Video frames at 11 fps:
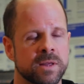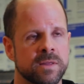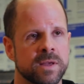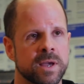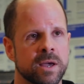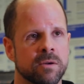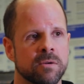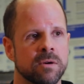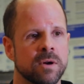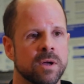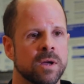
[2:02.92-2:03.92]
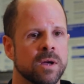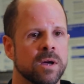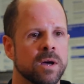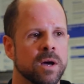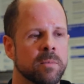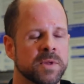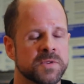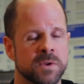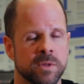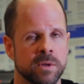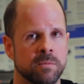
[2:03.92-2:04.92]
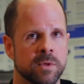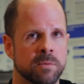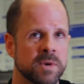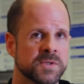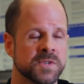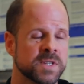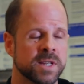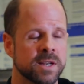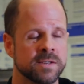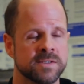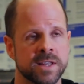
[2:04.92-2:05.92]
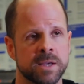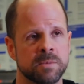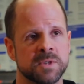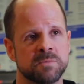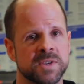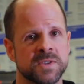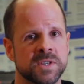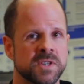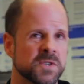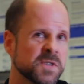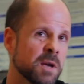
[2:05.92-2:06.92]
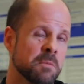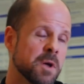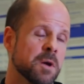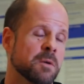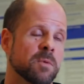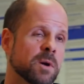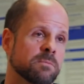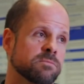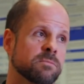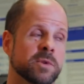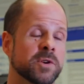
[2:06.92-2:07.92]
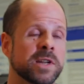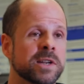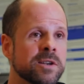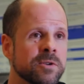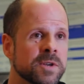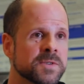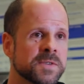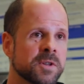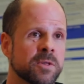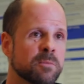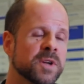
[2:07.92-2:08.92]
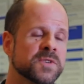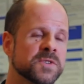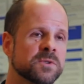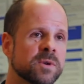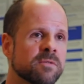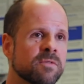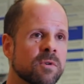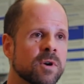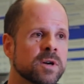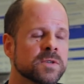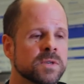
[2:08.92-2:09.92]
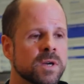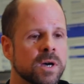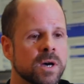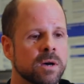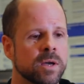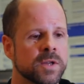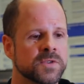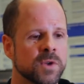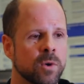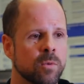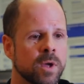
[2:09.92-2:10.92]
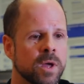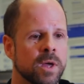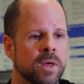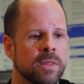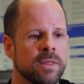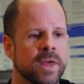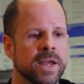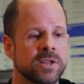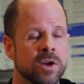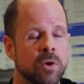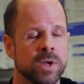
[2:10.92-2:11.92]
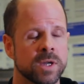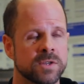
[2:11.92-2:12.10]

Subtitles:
at the ankle, and so the muscles and tendons and ligaments basically just say, well, we don't need to do this, the brace is doing it for us, and so they don't get